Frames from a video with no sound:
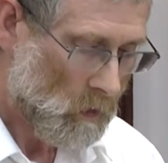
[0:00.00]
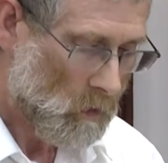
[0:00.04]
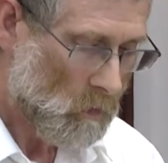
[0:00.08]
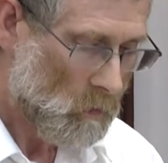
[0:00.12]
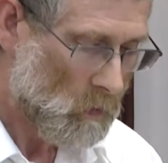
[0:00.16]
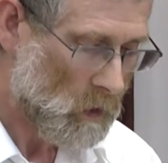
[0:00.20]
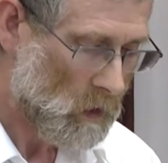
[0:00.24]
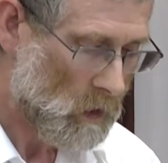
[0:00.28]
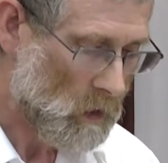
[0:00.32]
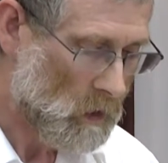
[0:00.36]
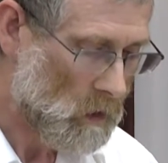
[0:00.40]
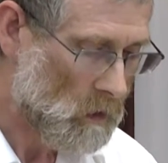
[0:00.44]

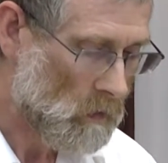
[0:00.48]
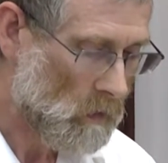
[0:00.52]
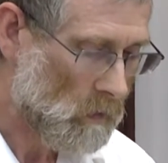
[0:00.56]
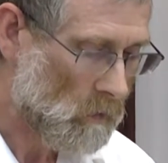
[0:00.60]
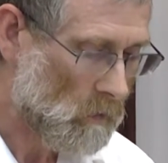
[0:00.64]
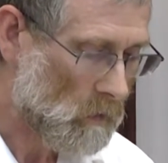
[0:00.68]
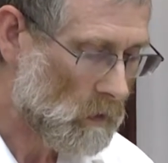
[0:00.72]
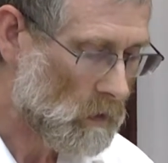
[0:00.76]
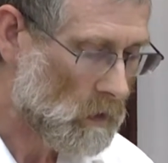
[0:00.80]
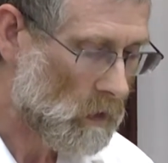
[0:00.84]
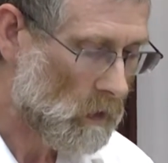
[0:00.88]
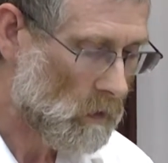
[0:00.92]
We see that
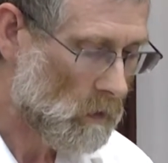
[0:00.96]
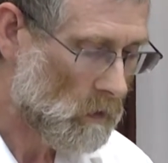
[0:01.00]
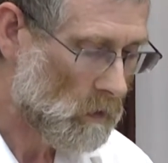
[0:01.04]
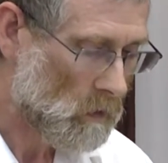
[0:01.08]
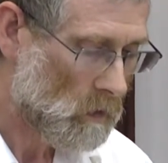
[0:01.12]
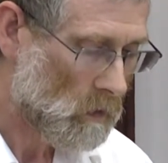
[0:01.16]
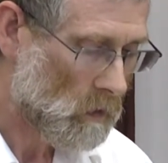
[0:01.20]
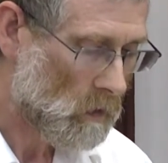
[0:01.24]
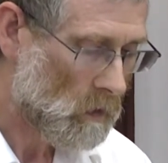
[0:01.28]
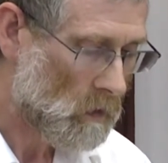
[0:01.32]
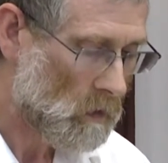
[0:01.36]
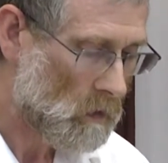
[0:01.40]
the
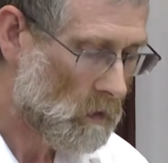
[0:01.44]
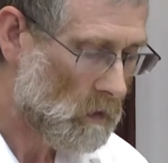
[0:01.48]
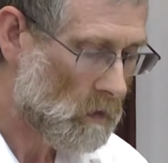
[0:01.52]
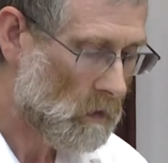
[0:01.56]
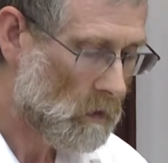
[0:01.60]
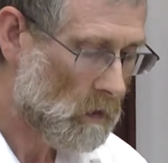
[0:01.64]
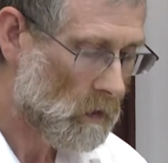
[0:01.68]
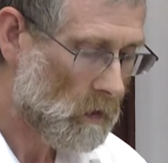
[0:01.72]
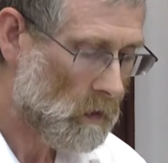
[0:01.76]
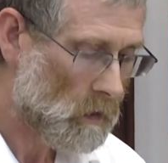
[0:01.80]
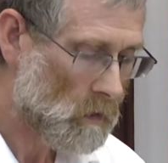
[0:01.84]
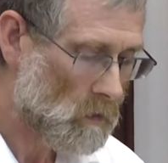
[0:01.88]
Kalir
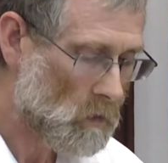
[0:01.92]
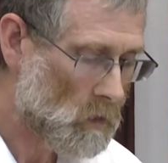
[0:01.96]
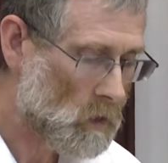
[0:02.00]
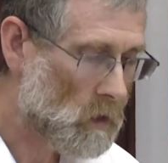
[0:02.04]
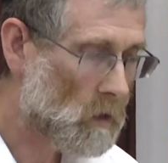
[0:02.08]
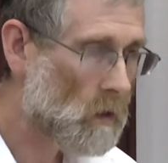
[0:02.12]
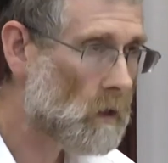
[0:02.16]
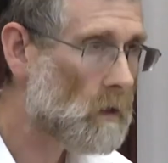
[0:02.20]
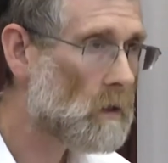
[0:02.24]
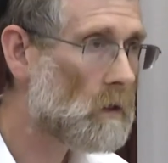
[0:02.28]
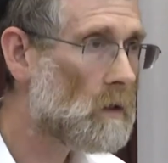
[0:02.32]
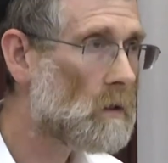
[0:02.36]
is
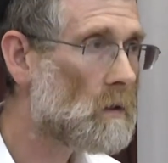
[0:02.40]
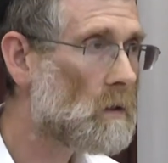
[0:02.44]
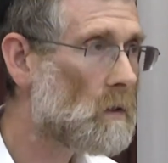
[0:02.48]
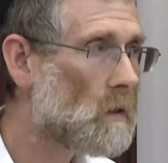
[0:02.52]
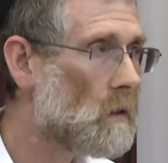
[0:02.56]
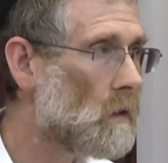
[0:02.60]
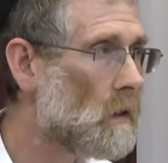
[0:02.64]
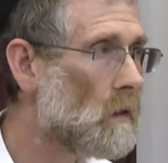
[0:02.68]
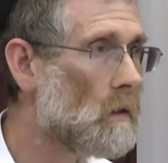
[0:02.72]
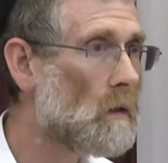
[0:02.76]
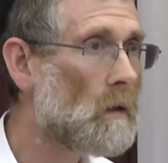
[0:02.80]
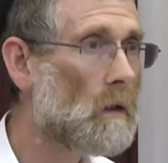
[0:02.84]
interested
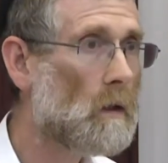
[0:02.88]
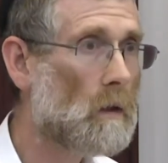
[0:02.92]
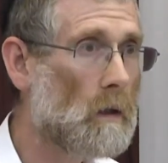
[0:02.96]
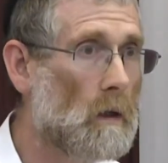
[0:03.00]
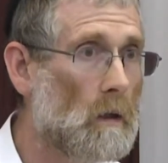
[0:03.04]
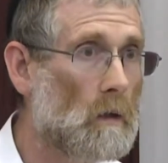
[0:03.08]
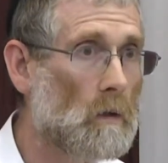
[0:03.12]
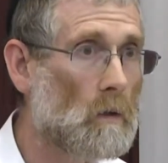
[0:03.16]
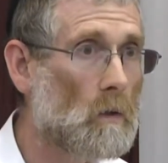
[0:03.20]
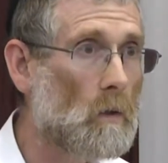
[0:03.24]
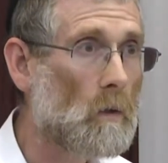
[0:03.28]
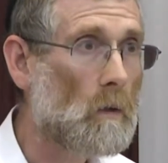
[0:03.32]
in
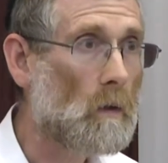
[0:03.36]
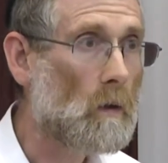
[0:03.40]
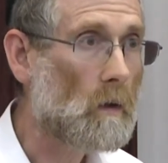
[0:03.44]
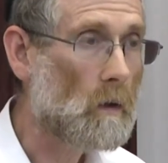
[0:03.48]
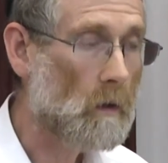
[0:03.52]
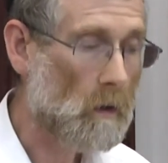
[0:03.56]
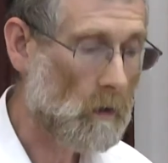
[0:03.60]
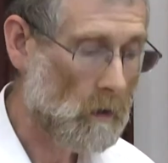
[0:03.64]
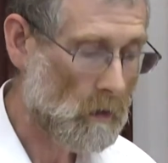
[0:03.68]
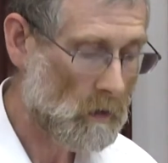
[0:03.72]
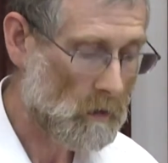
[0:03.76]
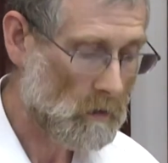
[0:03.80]

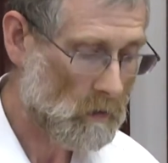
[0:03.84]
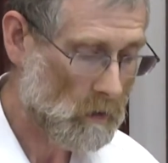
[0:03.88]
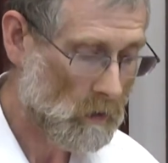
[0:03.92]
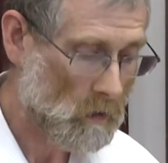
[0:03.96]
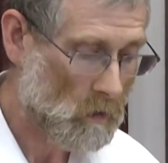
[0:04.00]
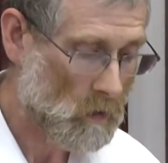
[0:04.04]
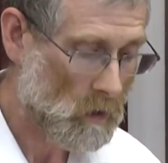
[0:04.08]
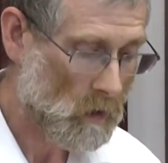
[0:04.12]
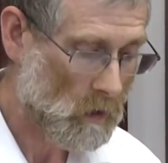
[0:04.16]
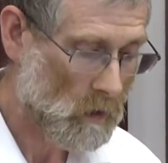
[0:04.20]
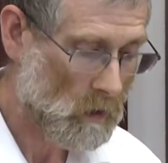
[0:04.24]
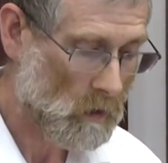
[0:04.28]
cycles and
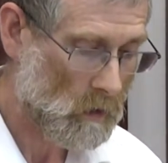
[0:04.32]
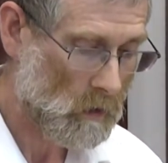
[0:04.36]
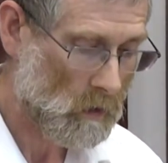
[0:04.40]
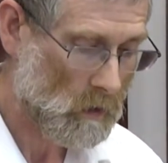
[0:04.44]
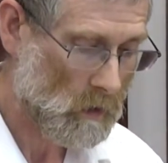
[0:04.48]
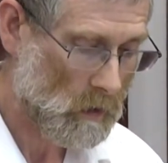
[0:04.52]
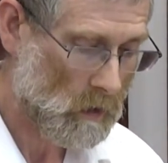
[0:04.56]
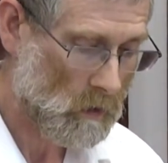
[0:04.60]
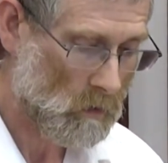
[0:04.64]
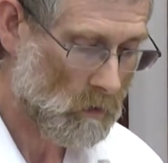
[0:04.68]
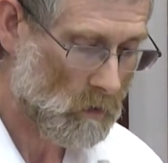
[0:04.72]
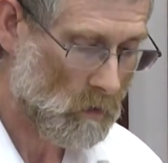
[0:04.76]
interested in
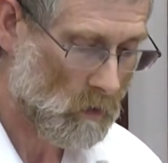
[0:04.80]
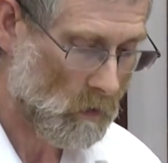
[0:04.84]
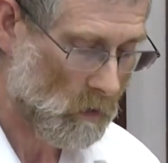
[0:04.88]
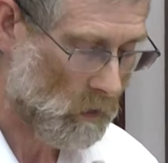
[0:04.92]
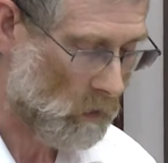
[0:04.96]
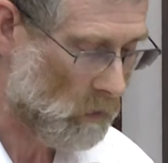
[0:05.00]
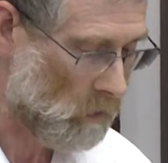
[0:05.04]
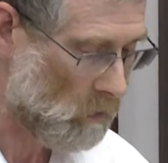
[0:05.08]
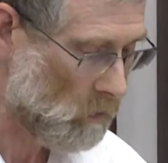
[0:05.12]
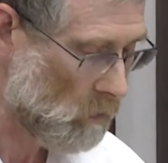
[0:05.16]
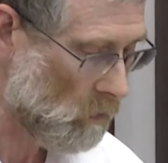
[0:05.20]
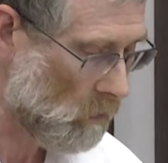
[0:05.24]
calendar
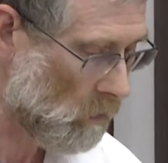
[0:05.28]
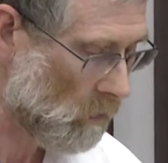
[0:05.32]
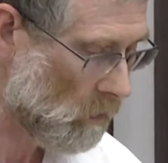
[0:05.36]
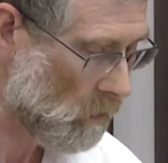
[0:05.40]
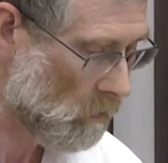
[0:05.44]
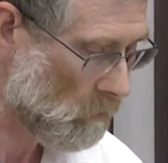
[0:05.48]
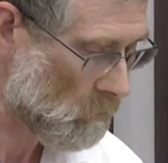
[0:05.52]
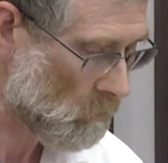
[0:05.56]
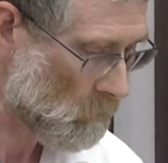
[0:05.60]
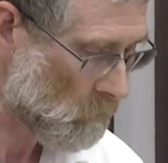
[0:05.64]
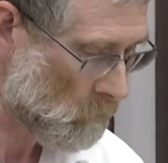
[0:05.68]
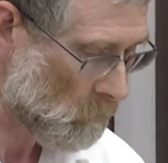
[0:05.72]
cycles.